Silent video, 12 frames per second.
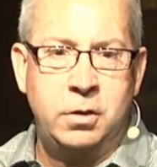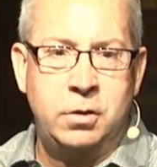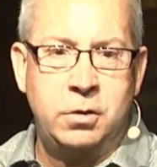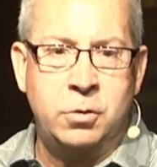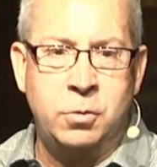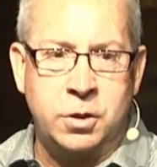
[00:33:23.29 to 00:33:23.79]

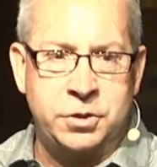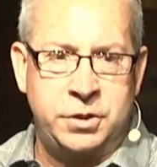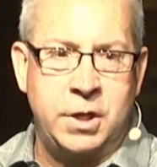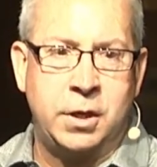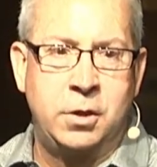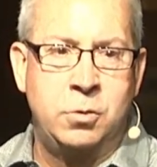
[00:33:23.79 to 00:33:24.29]
who are sick,
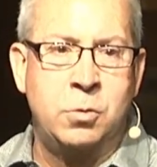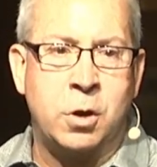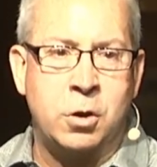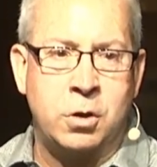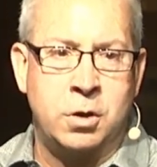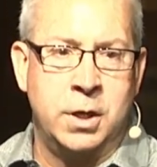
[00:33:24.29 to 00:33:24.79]
who are
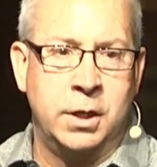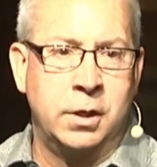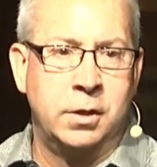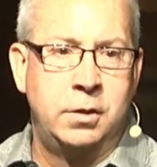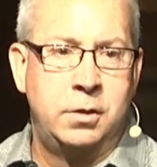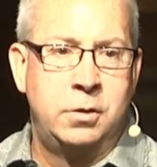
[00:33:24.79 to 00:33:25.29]
hurting,
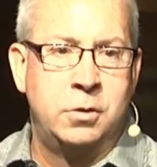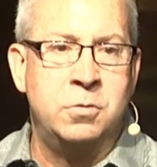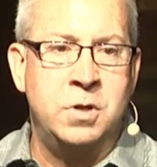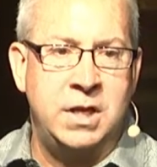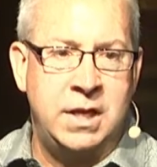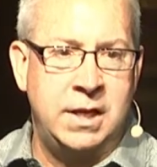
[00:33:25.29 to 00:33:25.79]
who
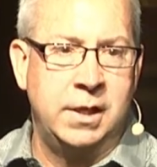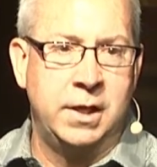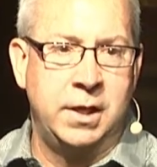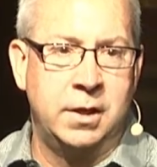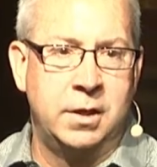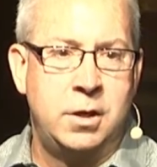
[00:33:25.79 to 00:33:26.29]
need healing.
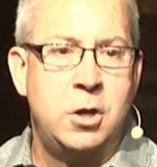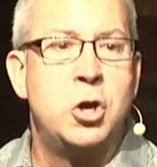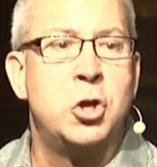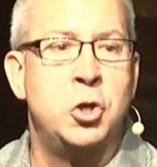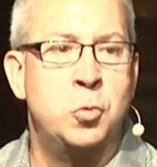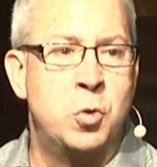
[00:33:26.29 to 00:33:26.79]

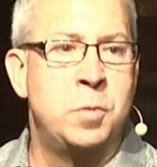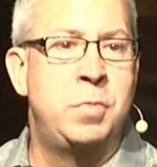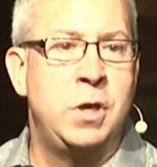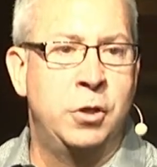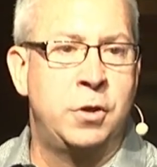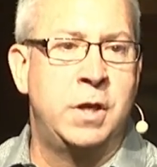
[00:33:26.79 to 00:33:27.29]
You wouldn't be
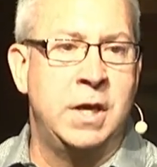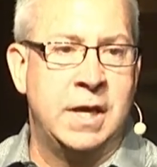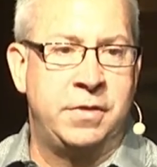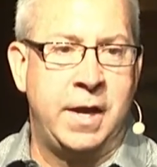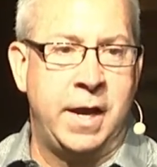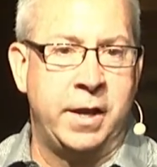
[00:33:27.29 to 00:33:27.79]
looking at that